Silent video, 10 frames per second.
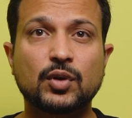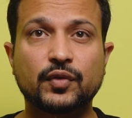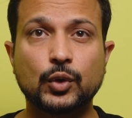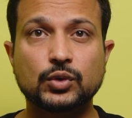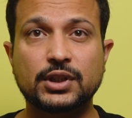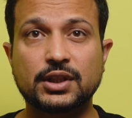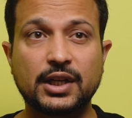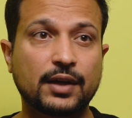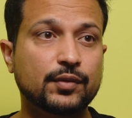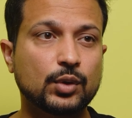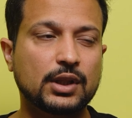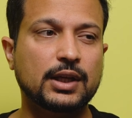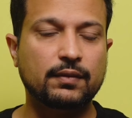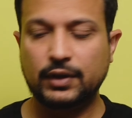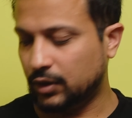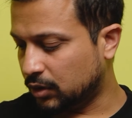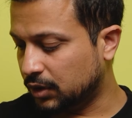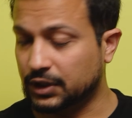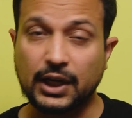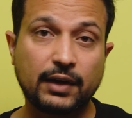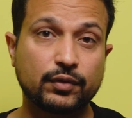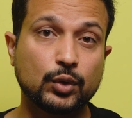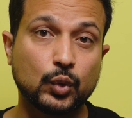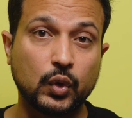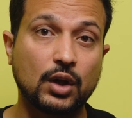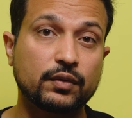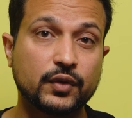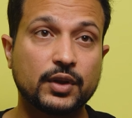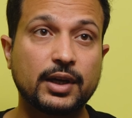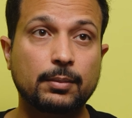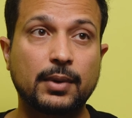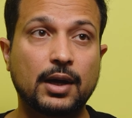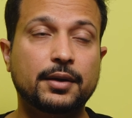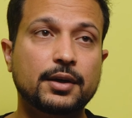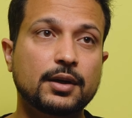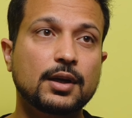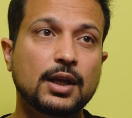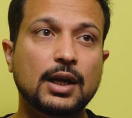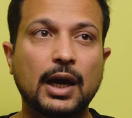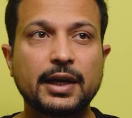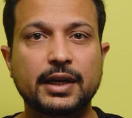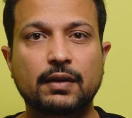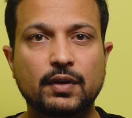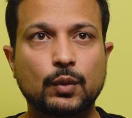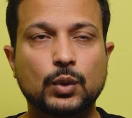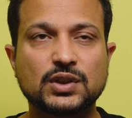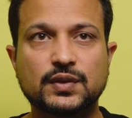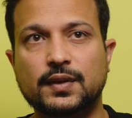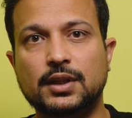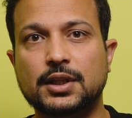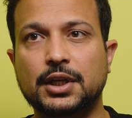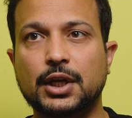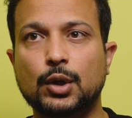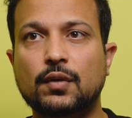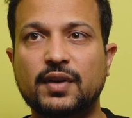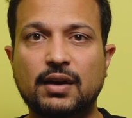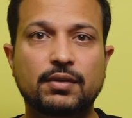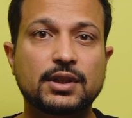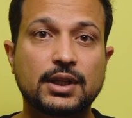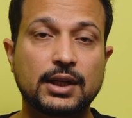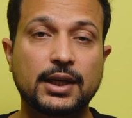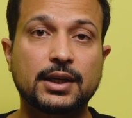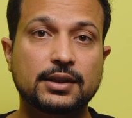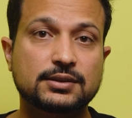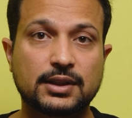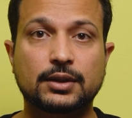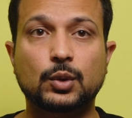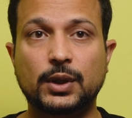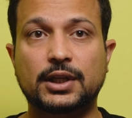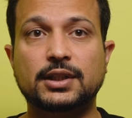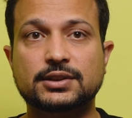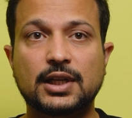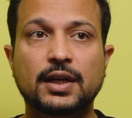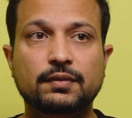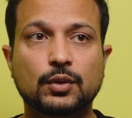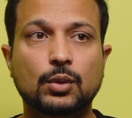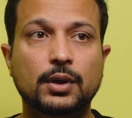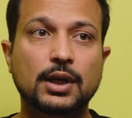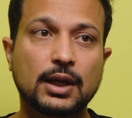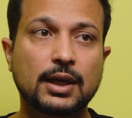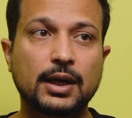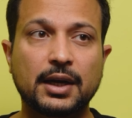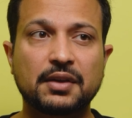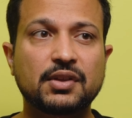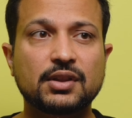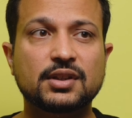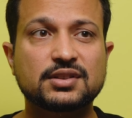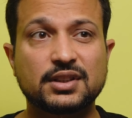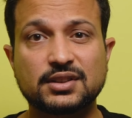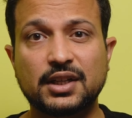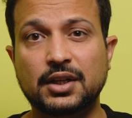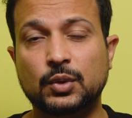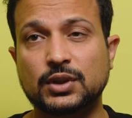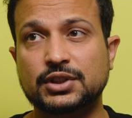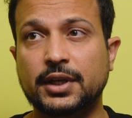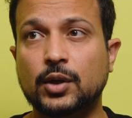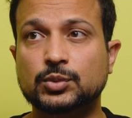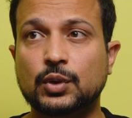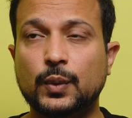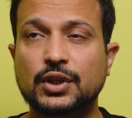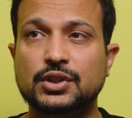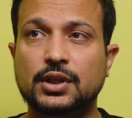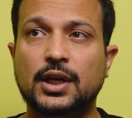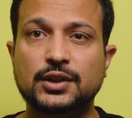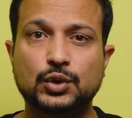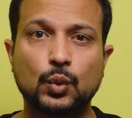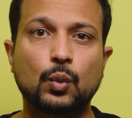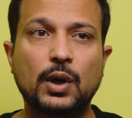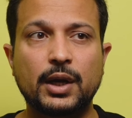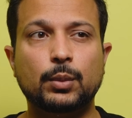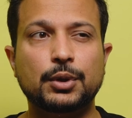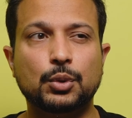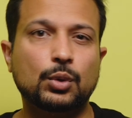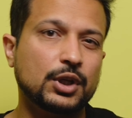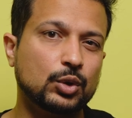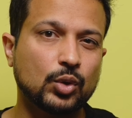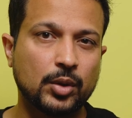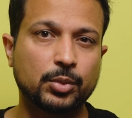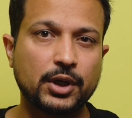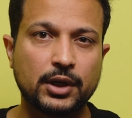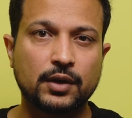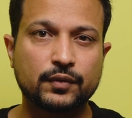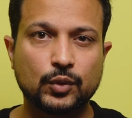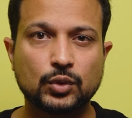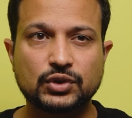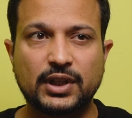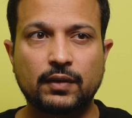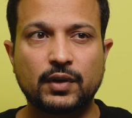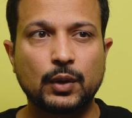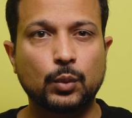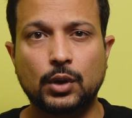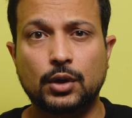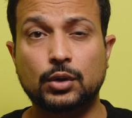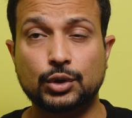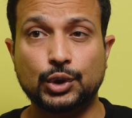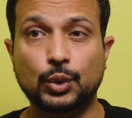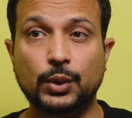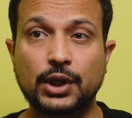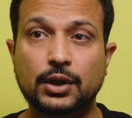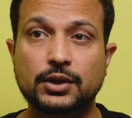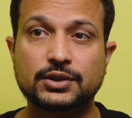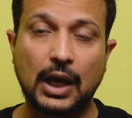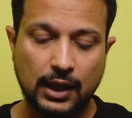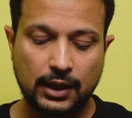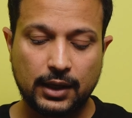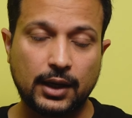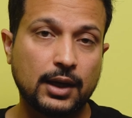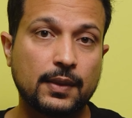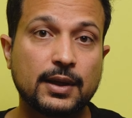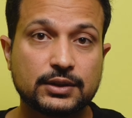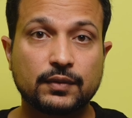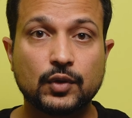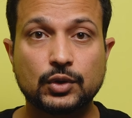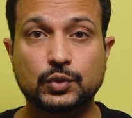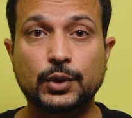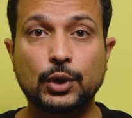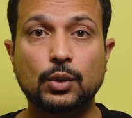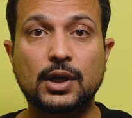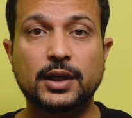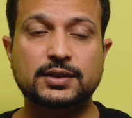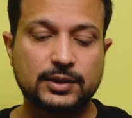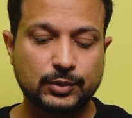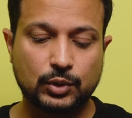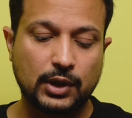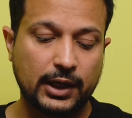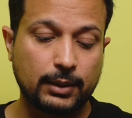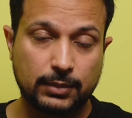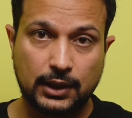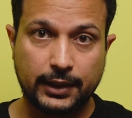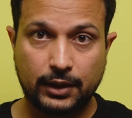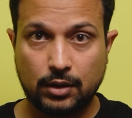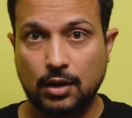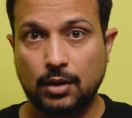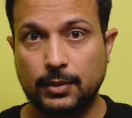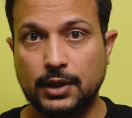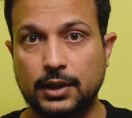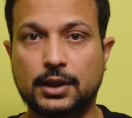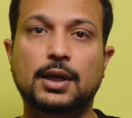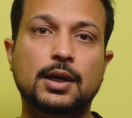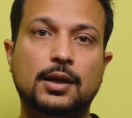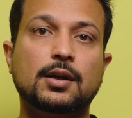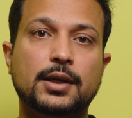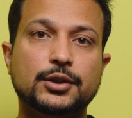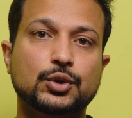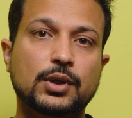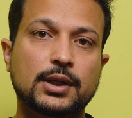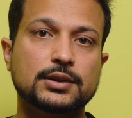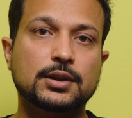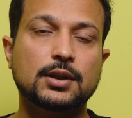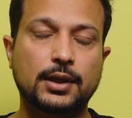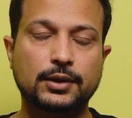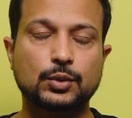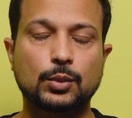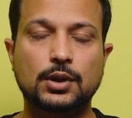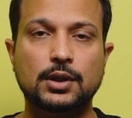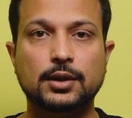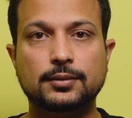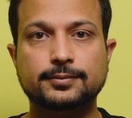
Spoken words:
of using the iPhone 11 or the iPhone 12 for that matter, I never once felt the need of having the latest and greatest iPhone. And I think this is an interesting observation as to why we don't need to upgrade our phones every 1 or 2 years. And that's it for this video guys. Subscribe, like, comment, and I'll catch you guys in the next one.